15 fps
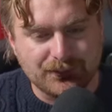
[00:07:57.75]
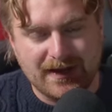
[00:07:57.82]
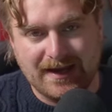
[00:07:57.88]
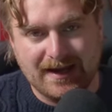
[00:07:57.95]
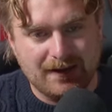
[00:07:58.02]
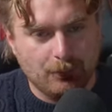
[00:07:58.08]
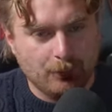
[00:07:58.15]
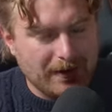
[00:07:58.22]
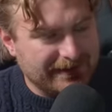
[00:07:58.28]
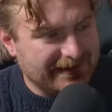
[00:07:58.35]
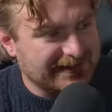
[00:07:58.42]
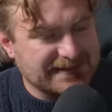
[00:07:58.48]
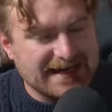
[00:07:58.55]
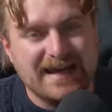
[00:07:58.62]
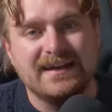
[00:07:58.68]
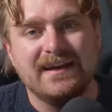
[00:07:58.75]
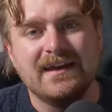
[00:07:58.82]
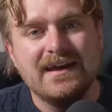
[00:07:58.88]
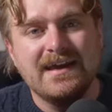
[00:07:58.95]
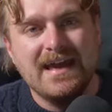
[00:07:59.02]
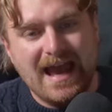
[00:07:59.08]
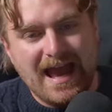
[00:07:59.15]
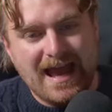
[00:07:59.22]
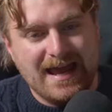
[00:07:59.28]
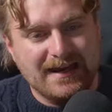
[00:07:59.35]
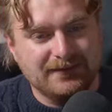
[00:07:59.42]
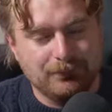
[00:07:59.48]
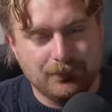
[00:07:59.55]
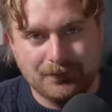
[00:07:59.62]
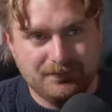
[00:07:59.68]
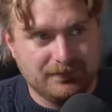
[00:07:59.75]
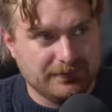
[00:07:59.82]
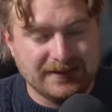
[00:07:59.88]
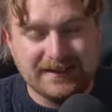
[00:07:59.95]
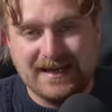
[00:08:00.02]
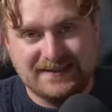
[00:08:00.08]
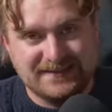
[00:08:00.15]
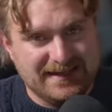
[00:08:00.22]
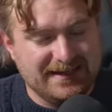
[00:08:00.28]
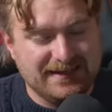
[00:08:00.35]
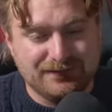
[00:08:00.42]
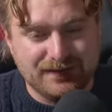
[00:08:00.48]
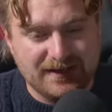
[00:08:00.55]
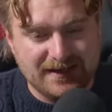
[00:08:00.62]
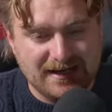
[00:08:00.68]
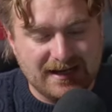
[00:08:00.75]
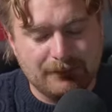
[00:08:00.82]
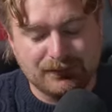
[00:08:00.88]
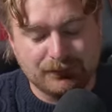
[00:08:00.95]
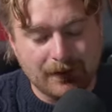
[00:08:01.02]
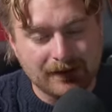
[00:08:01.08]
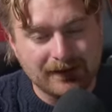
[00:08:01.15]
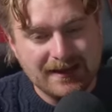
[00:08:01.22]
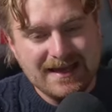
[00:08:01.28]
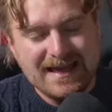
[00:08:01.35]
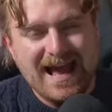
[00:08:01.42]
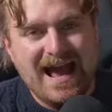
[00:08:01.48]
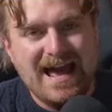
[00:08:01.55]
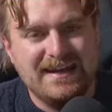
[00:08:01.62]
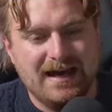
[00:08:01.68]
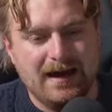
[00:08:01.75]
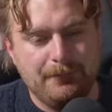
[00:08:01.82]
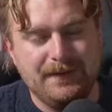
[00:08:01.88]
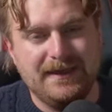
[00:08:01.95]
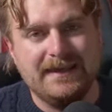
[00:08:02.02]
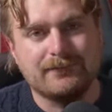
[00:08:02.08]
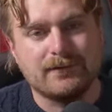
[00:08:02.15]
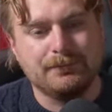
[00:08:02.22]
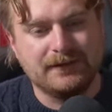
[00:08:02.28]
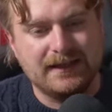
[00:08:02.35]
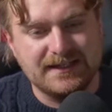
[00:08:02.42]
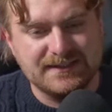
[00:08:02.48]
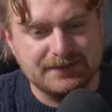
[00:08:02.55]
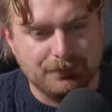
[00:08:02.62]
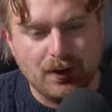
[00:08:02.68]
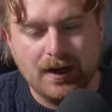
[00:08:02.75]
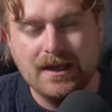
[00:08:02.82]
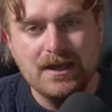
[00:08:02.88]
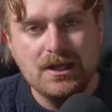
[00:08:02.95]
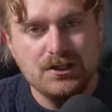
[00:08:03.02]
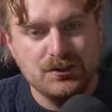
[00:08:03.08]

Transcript: They are well outdated, and really outdated in Vietnam as well, and are being replaced by